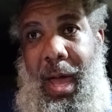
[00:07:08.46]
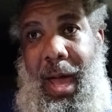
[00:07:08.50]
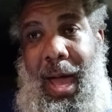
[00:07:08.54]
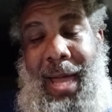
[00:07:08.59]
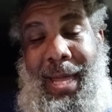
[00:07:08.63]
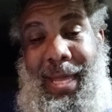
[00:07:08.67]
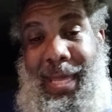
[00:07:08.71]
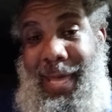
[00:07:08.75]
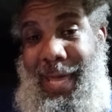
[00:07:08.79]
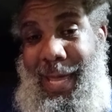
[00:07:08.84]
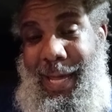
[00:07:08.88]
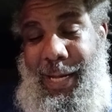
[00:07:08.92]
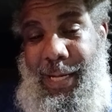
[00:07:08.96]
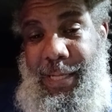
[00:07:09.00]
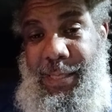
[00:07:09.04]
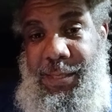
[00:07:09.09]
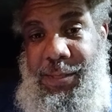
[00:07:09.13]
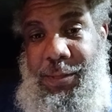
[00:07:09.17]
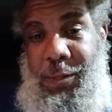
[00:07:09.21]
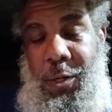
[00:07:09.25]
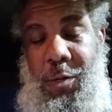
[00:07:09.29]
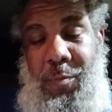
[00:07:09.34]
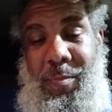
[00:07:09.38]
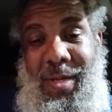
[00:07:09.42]
I can't
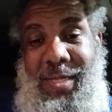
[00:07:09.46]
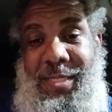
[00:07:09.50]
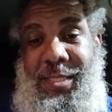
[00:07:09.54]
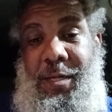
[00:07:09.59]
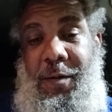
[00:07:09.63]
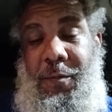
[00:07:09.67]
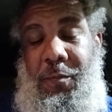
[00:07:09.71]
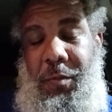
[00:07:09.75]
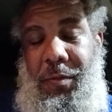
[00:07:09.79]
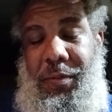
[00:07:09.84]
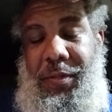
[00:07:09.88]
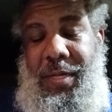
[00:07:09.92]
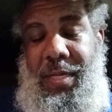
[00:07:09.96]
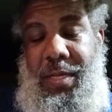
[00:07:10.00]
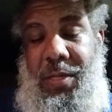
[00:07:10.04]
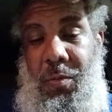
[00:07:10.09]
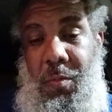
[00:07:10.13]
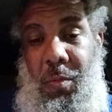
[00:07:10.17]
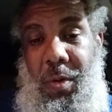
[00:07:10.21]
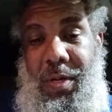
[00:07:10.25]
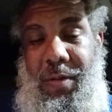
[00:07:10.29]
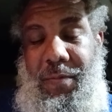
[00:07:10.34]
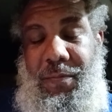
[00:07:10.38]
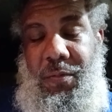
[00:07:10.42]
concern myself with any
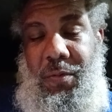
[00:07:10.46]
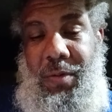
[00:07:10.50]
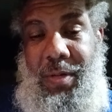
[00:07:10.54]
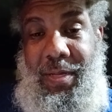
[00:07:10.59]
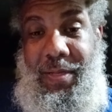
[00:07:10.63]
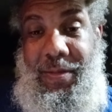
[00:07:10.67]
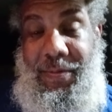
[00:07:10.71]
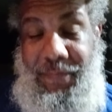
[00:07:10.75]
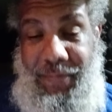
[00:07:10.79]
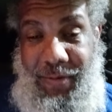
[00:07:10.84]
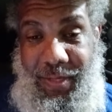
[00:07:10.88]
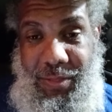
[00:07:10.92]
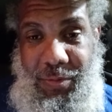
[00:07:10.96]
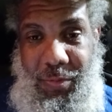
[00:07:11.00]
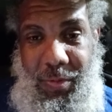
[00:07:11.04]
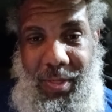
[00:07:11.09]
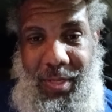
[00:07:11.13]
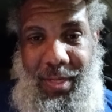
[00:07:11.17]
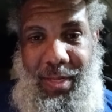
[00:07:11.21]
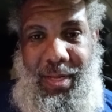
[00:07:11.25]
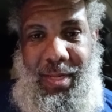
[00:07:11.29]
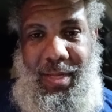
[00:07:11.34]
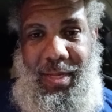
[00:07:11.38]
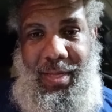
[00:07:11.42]
one of you
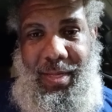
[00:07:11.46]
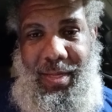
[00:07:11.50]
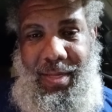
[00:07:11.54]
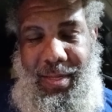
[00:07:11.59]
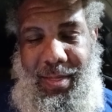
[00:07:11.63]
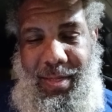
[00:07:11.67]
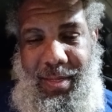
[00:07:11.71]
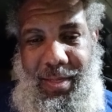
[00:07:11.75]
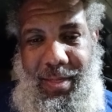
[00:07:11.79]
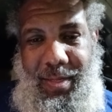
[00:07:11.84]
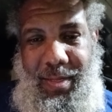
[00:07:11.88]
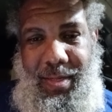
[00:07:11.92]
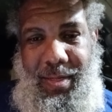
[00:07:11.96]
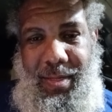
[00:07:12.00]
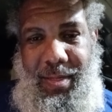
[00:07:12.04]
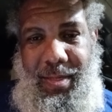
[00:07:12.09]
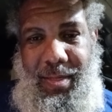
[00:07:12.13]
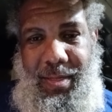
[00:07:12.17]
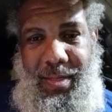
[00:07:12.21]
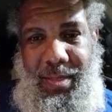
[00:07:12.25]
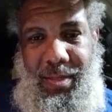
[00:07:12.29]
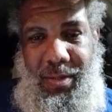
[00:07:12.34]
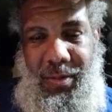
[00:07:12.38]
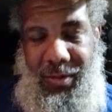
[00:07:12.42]
individually.
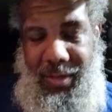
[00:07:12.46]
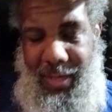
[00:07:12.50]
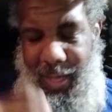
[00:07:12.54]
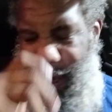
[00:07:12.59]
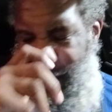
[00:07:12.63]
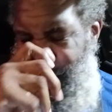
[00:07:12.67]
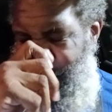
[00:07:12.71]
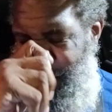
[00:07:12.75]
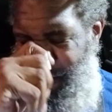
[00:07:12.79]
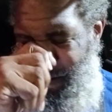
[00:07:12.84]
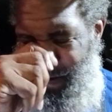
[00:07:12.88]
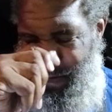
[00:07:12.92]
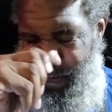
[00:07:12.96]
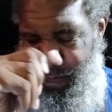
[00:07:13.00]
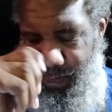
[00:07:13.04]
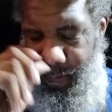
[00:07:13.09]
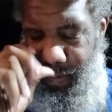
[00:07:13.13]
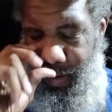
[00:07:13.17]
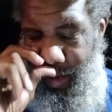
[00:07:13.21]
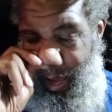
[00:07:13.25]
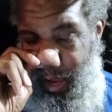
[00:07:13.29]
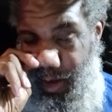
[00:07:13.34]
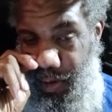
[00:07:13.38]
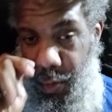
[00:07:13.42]
Okay?
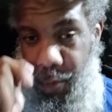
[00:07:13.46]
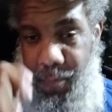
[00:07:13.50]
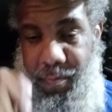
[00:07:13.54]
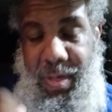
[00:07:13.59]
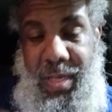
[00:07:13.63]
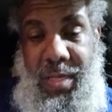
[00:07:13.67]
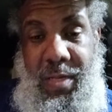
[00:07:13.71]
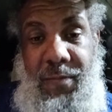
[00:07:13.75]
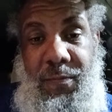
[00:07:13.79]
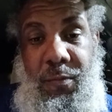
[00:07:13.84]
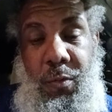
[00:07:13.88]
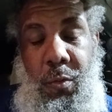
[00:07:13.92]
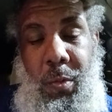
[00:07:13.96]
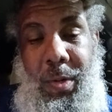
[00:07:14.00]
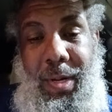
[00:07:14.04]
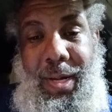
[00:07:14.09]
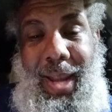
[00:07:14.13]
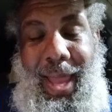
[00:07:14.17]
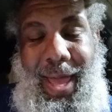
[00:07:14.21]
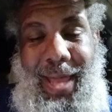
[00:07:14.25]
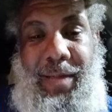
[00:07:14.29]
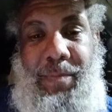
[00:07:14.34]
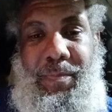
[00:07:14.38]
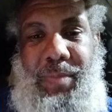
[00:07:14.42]
I know many of you would
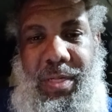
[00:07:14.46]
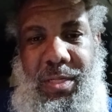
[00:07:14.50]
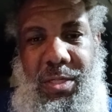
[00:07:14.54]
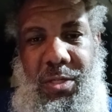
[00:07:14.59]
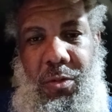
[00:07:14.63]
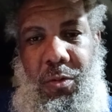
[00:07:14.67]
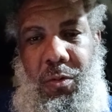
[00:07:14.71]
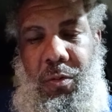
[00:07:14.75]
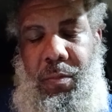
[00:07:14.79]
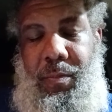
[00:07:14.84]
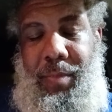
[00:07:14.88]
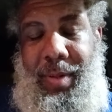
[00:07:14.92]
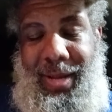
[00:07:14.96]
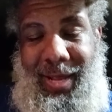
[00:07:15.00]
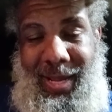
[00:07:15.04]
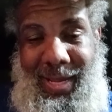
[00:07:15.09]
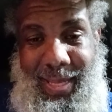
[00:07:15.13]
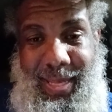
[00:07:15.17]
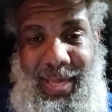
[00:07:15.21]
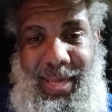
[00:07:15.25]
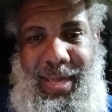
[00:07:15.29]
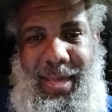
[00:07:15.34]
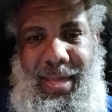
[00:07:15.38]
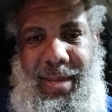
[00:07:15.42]
like me to, but I
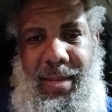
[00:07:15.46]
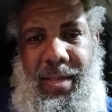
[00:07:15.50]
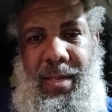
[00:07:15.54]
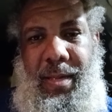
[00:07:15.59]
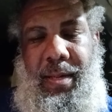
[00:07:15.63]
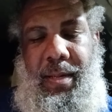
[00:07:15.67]
can't.